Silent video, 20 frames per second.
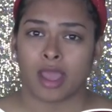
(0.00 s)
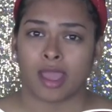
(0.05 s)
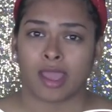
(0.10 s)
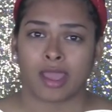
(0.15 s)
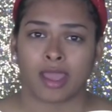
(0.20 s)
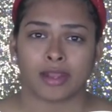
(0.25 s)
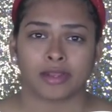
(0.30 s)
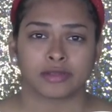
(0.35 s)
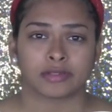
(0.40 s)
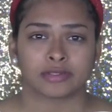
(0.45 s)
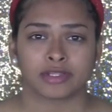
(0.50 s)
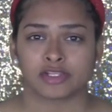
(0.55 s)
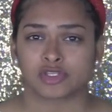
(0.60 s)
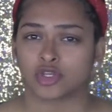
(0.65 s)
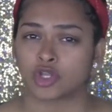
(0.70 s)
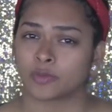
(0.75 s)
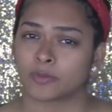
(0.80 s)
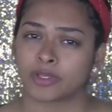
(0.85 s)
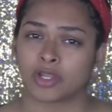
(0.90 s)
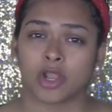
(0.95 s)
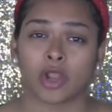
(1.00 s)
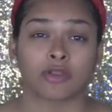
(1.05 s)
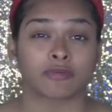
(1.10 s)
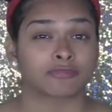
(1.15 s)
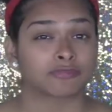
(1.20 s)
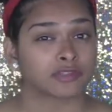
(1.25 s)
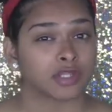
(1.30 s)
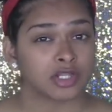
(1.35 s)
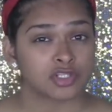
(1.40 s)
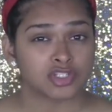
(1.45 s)
and there's going to be a lot
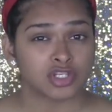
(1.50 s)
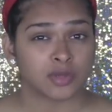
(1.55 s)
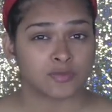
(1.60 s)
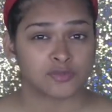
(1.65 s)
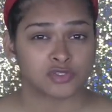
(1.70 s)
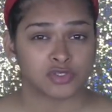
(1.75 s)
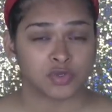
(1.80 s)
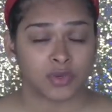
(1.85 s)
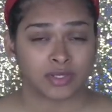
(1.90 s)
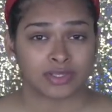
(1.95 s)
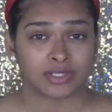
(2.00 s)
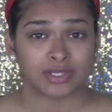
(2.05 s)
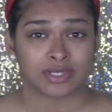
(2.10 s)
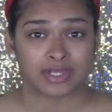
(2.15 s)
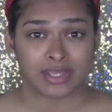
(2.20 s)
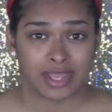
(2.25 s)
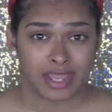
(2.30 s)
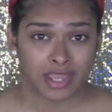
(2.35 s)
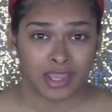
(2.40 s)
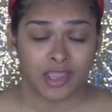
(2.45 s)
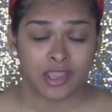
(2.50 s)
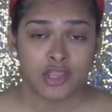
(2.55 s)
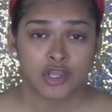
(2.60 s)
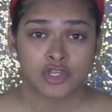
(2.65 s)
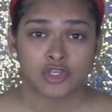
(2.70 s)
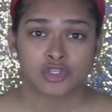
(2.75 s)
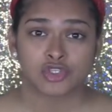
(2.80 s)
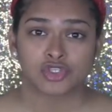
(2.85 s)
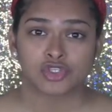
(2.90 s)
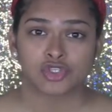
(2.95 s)
of touch-ups during the day.
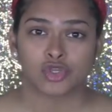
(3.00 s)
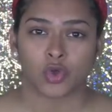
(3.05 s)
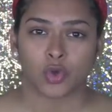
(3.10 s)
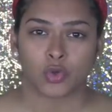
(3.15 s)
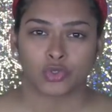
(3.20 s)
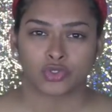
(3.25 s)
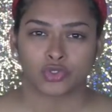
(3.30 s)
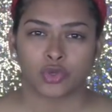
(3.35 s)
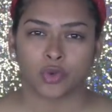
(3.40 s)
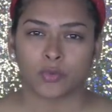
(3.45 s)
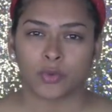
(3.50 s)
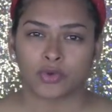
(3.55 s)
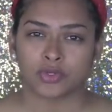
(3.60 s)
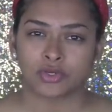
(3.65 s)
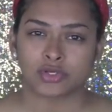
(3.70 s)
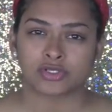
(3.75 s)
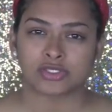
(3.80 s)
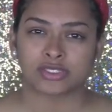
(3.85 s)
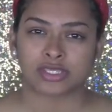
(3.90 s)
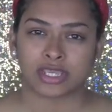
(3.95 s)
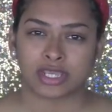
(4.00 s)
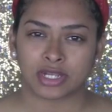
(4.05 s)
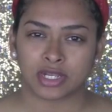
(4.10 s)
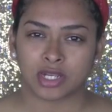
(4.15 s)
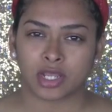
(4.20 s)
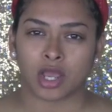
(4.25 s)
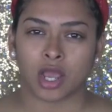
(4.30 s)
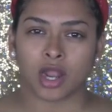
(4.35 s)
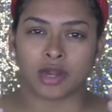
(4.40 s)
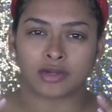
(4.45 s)
So you don't want your
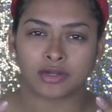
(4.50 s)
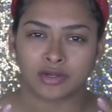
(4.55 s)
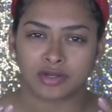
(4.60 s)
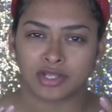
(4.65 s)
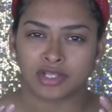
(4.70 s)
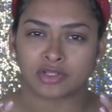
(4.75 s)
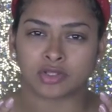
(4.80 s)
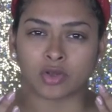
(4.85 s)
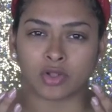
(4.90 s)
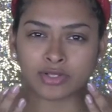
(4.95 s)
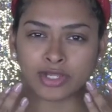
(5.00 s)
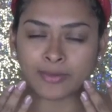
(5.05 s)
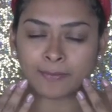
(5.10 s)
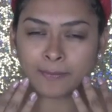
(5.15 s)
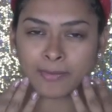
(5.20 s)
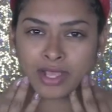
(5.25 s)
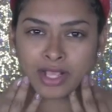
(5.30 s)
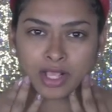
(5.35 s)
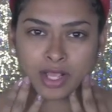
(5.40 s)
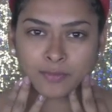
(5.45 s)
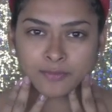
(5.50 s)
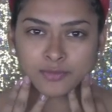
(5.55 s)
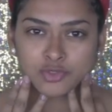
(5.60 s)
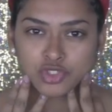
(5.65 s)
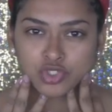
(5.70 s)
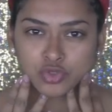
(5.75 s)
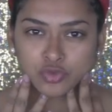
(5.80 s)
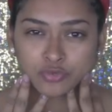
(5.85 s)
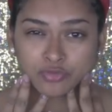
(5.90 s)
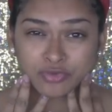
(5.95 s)
skin underneath all that
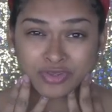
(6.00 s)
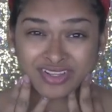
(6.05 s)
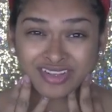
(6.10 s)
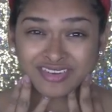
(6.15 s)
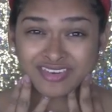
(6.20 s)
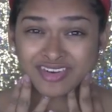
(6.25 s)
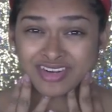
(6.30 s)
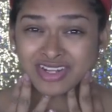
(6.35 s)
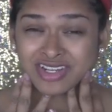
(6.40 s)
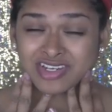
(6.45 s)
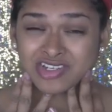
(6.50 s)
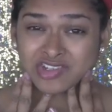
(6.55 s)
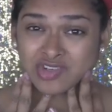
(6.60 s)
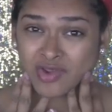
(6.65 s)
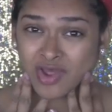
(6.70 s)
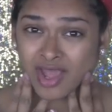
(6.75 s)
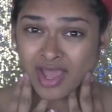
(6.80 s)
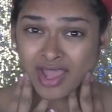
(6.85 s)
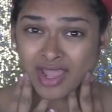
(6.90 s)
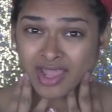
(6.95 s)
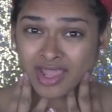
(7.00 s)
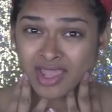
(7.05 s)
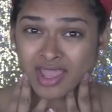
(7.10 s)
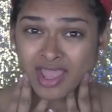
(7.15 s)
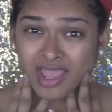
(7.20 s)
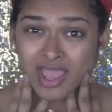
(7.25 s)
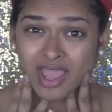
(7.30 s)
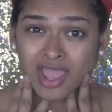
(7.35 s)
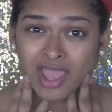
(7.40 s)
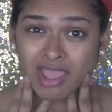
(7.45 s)
makeup to feel really
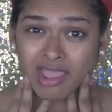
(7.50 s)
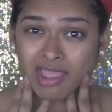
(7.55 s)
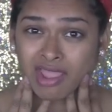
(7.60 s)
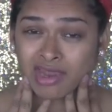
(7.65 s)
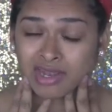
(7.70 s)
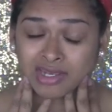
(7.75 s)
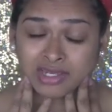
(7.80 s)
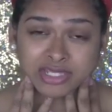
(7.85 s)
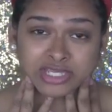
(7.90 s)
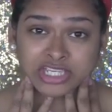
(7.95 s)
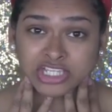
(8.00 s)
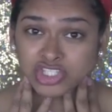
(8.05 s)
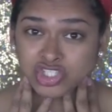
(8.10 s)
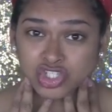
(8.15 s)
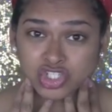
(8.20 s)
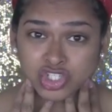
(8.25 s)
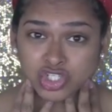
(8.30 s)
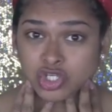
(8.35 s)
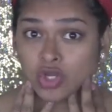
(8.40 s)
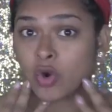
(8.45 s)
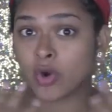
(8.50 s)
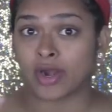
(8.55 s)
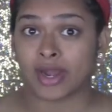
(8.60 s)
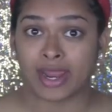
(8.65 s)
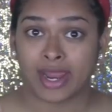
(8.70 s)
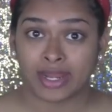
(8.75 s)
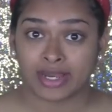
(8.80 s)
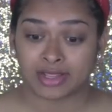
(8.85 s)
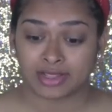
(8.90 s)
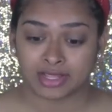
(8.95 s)
dry and itchy or
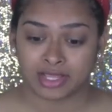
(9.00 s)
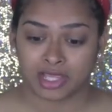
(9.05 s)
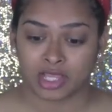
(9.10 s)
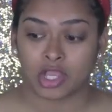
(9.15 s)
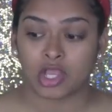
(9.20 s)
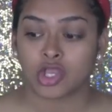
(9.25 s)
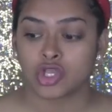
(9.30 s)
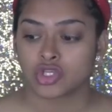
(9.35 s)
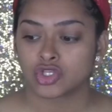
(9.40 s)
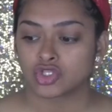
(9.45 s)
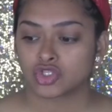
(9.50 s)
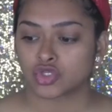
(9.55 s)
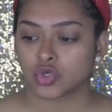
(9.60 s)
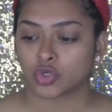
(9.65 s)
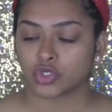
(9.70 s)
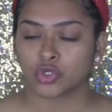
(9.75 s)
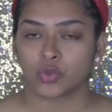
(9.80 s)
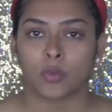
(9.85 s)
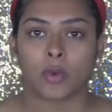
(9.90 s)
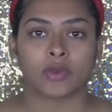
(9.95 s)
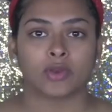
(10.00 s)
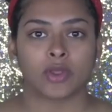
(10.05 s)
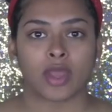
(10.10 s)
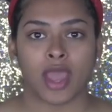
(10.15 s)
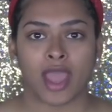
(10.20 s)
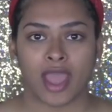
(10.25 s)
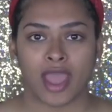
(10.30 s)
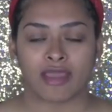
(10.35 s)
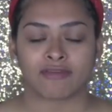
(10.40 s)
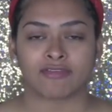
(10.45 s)
anything. So you want to
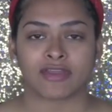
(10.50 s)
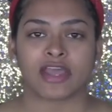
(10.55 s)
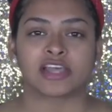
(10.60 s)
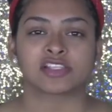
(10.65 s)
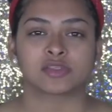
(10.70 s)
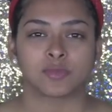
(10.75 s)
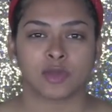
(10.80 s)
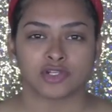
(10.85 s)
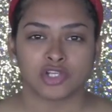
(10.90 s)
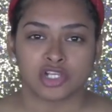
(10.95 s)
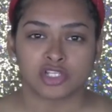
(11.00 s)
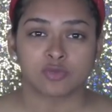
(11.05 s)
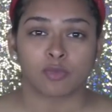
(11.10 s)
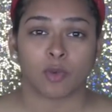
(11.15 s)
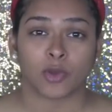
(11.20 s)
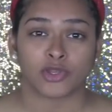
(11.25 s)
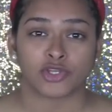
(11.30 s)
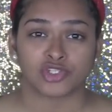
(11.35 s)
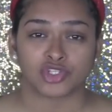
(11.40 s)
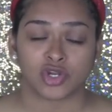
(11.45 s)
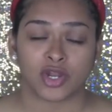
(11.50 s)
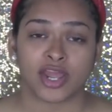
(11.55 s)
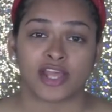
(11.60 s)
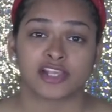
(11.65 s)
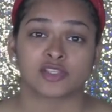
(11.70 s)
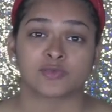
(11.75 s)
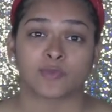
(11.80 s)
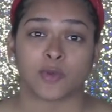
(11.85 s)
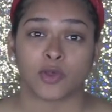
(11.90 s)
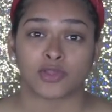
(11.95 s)
have as much as moisture
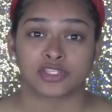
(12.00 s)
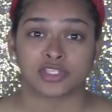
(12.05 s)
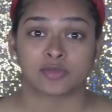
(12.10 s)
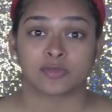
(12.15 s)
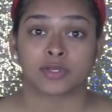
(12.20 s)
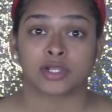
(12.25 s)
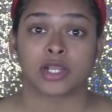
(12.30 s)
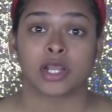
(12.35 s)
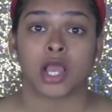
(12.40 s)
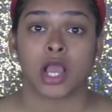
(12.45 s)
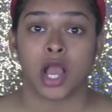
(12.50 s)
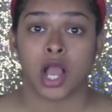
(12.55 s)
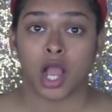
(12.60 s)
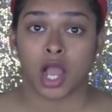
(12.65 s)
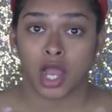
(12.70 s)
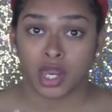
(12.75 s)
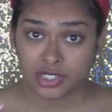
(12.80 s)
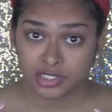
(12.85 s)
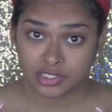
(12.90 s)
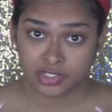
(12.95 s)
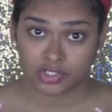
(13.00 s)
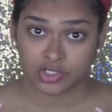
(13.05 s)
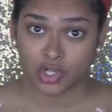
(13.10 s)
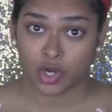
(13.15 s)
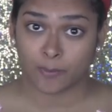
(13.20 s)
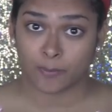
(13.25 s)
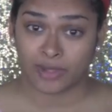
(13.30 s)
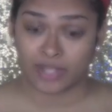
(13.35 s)
as possible under your